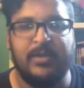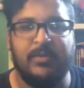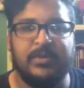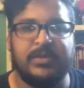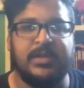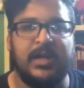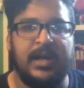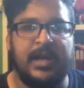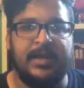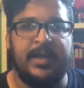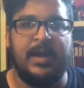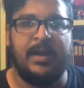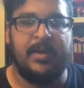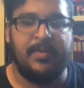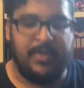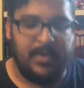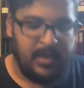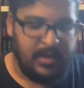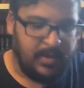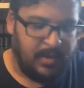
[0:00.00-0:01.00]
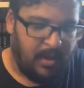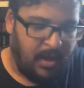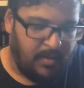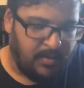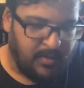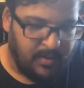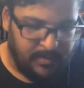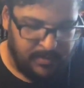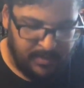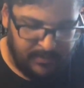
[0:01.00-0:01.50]
It was all
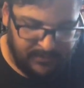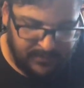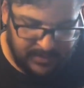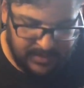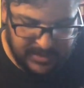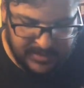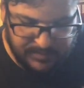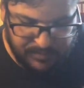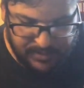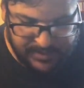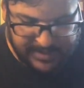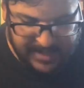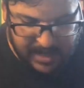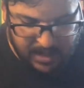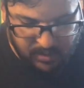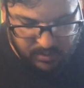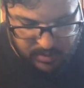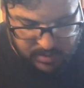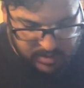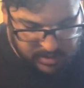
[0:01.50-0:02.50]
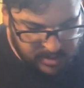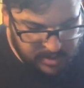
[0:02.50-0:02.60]
the villains break out.